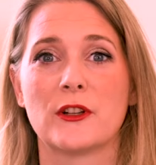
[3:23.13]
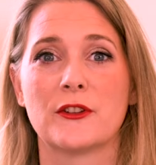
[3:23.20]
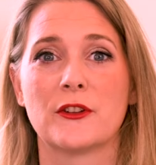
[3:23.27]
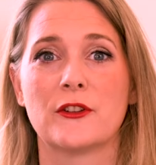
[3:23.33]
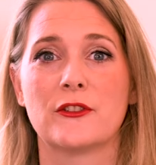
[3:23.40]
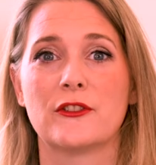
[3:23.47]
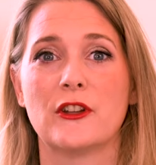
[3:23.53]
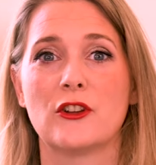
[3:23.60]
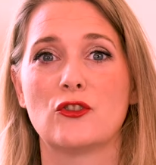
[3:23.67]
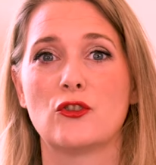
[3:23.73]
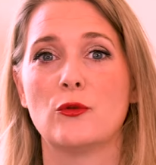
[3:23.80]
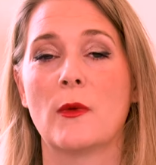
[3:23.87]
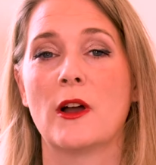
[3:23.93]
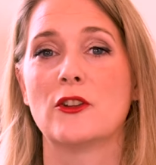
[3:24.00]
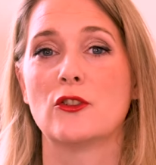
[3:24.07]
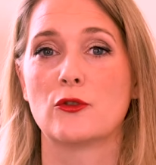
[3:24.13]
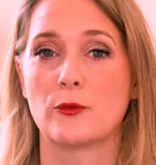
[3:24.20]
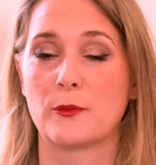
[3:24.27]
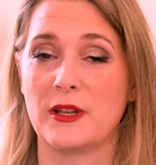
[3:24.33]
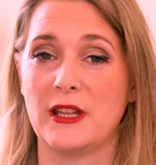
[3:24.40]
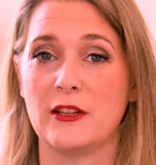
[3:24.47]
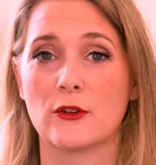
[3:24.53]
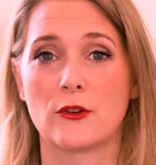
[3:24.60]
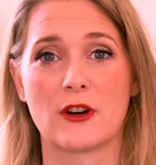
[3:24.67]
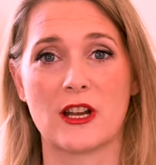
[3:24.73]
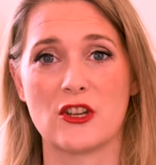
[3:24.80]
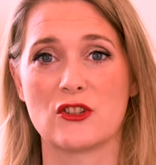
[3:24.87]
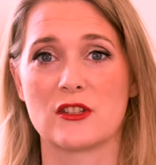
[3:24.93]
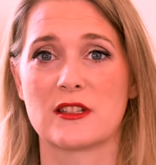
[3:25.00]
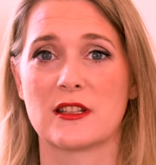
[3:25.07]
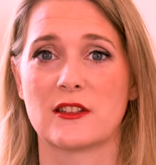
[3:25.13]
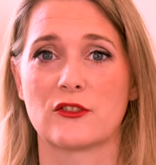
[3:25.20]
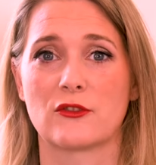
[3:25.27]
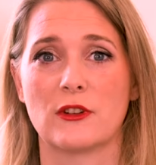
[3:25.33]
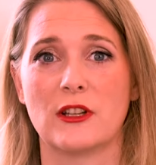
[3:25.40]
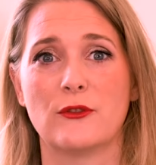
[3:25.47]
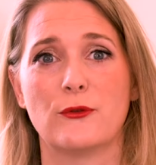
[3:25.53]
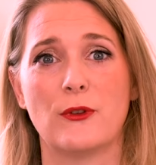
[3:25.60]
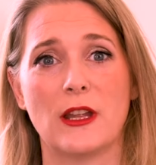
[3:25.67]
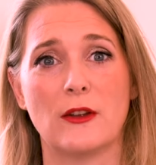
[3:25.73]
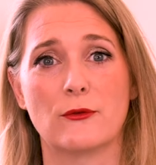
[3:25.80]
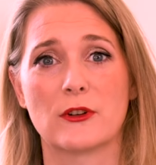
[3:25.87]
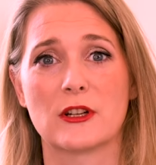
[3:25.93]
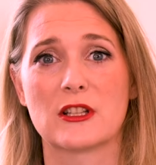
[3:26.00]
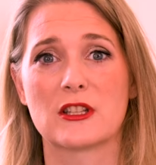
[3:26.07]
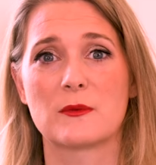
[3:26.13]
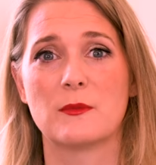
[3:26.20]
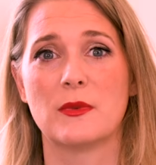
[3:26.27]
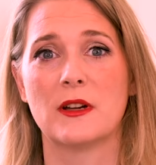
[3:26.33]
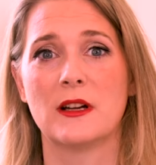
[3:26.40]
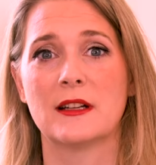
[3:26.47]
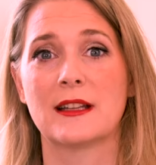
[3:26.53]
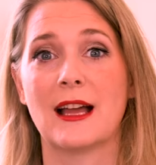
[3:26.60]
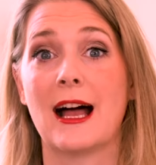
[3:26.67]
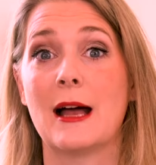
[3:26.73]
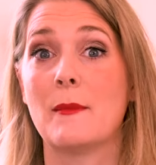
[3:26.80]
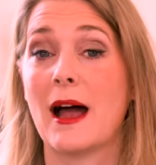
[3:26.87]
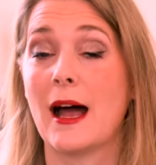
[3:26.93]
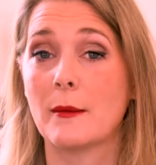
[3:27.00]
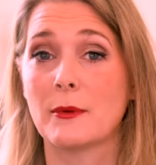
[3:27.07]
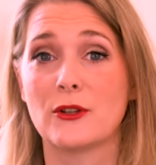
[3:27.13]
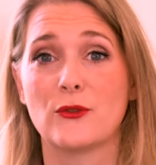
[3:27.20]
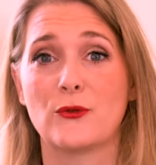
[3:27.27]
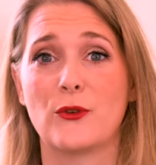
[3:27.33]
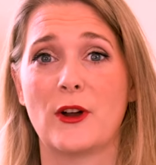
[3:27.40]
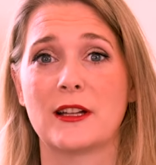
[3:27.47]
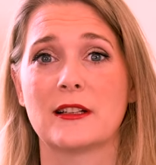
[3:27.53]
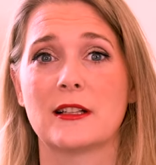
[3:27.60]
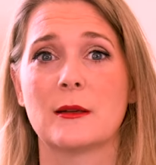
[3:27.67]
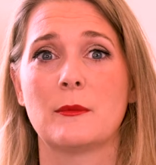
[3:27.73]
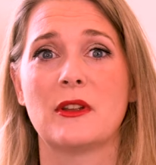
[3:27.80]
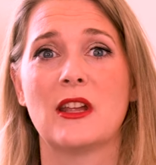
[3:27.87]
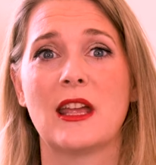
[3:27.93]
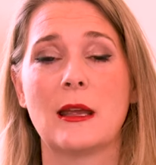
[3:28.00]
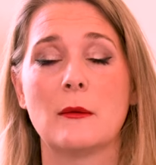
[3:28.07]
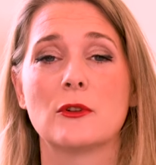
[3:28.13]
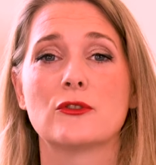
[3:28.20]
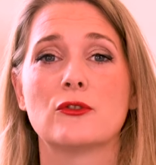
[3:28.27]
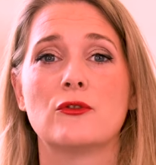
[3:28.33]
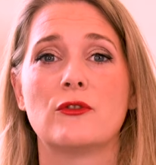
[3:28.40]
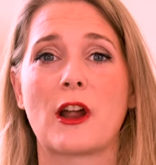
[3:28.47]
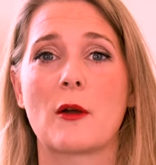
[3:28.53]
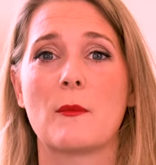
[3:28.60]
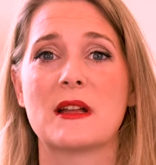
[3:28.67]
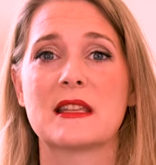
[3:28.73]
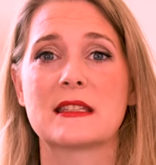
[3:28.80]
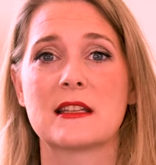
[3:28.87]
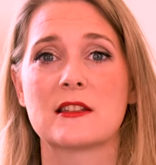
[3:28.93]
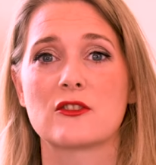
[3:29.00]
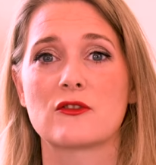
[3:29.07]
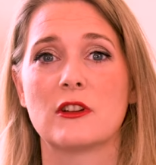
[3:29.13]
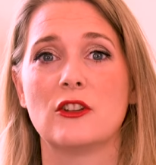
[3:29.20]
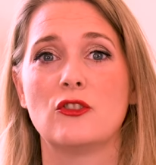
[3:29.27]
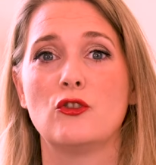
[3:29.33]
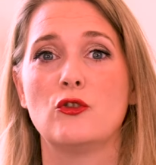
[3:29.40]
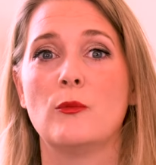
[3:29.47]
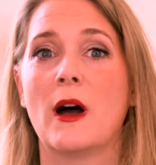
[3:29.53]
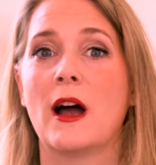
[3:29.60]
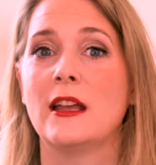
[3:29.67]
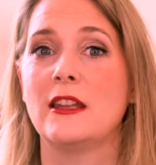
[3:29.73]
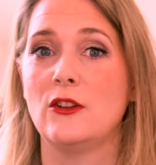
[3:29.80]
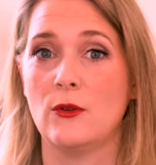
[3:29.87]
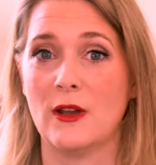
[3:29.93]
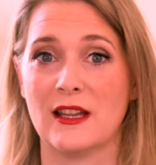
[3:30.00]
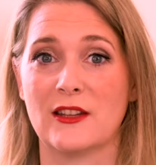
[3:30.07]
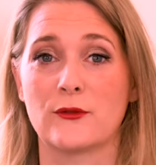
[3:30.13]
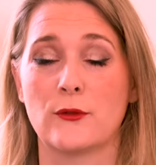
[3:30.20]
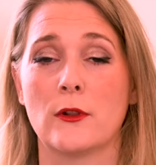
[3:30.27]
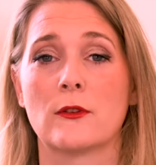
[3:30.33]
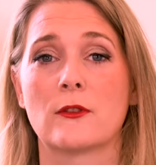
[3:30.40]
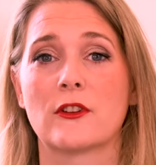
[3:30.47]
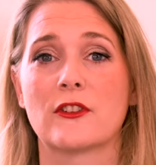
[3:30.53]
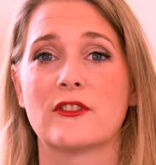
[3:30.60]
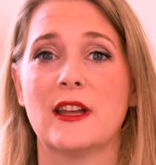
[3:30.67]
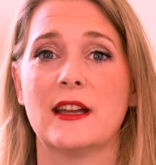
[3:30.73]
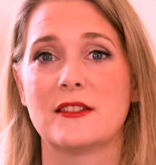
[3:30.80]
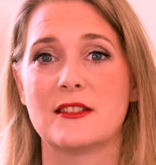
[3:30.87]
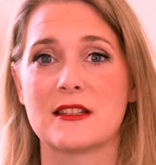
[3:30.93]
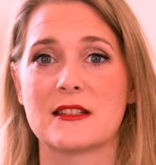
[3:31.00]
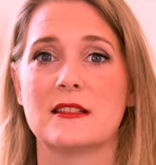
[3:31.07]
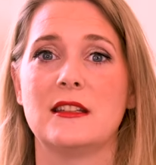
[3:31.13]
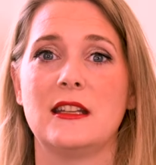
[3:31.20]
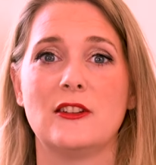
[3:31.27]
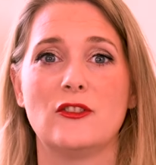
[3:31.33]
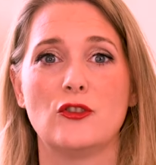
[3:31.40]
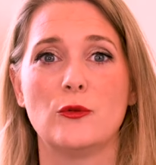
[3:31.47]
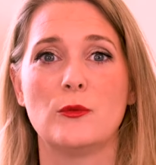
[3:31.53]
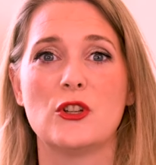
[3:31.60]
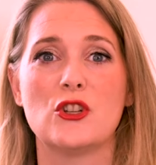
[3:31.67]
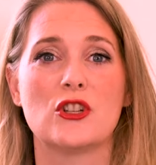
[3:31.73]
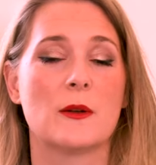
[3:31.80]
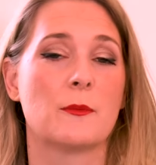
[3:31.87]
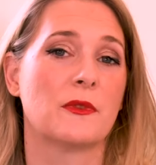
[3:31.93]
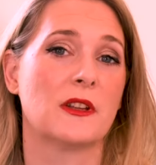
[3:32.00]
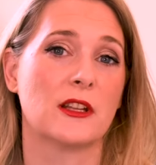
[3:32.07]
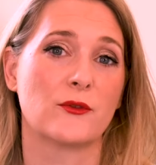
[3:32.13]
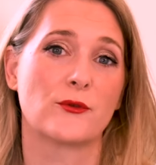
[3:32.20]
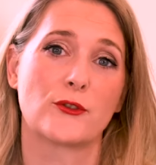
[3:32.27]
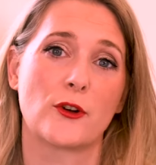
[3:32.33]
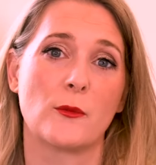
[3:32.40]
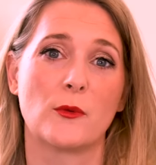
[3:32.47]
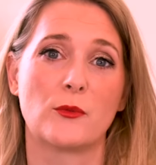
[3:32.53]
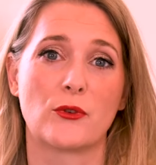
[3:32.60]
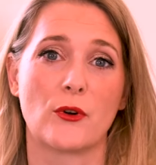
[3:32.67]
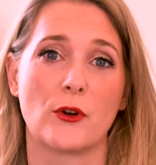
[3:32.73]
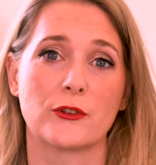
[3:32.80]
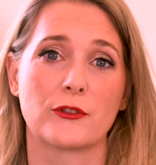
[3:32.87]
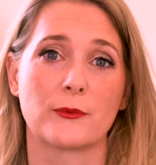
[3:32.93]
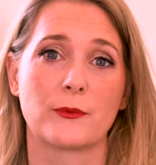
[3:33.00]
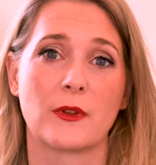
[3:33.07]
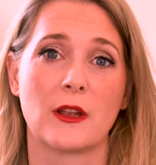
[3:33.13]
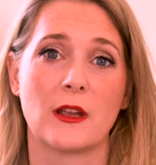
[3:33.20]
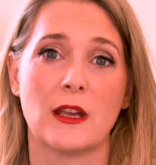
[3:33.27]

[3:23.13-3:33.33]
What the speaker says: filters, stick to my European or Asian sunscreen favorites, but I'm happy to finally be able to recommend sunscreen to my US followers that doesn't need to be shipped in from abroad.